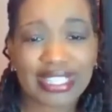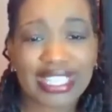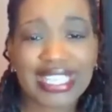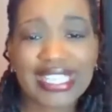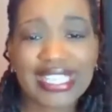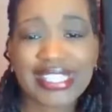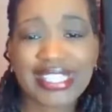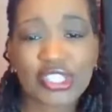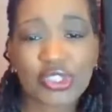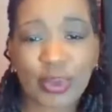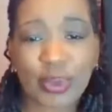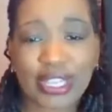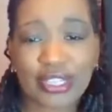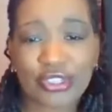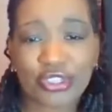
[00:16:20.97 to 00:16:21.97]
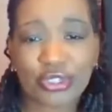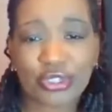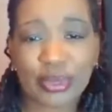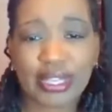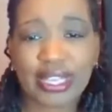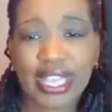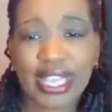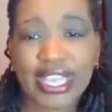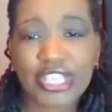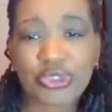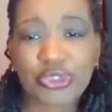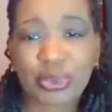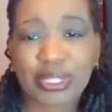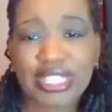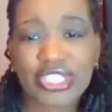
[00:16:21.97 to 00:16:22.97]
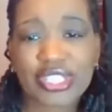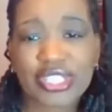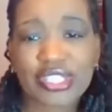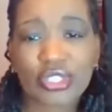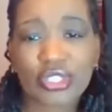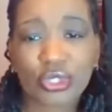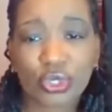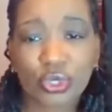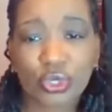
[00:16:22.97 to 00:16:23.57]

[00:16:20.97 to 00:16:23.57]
but the easiest way to do it is really just to